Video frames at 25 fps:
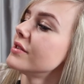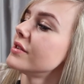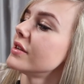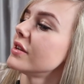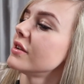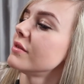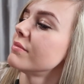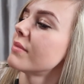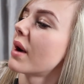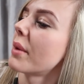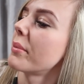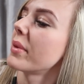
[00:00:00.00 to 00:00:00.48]

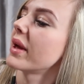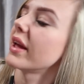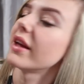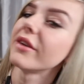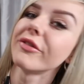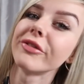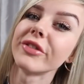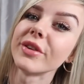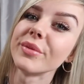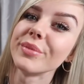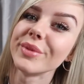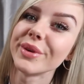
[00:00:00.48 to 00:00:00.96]
to Mummy
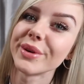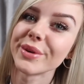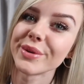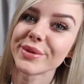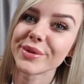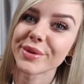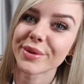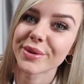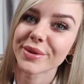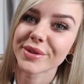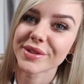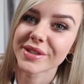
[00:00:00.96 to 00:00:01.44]
from your
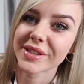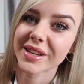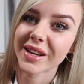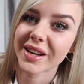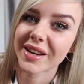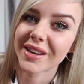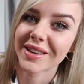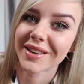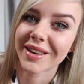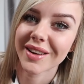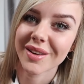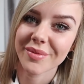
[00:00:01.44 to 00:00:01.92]

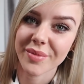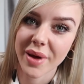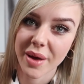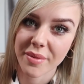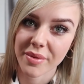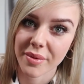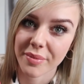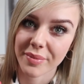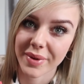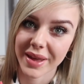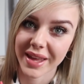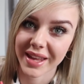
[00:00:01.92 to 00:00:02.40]
daughter,
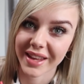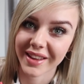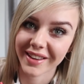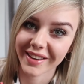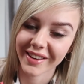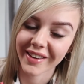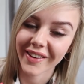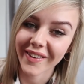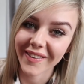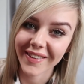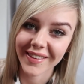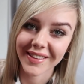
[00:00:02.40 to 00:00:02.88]
Peppa Pig
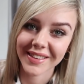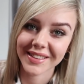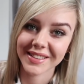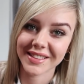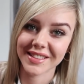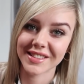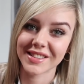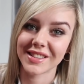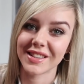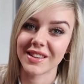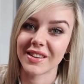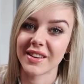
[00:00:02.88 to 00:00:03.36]

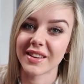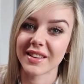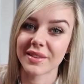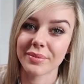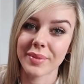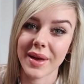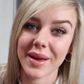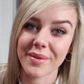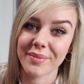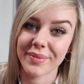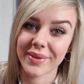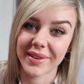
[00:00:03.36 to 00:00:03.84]
card. She likes
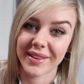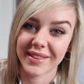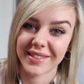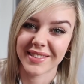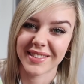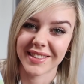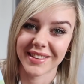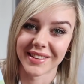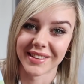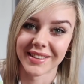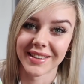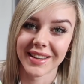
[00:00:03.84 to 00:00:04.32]
Peppa,
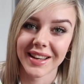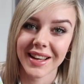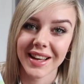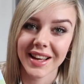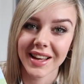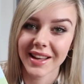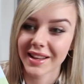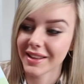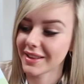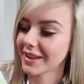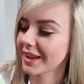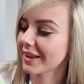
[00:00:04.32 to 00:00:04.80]
so
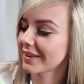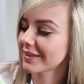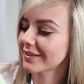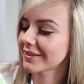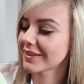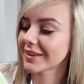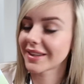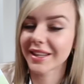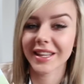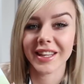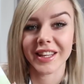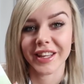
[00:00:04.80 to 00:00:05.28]
that's
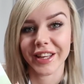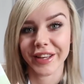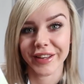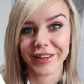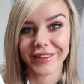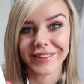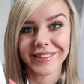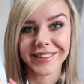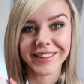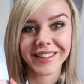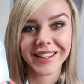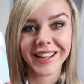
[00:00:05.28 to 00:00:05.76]

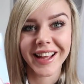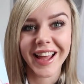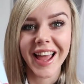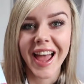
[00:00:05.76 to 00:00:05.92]
cute.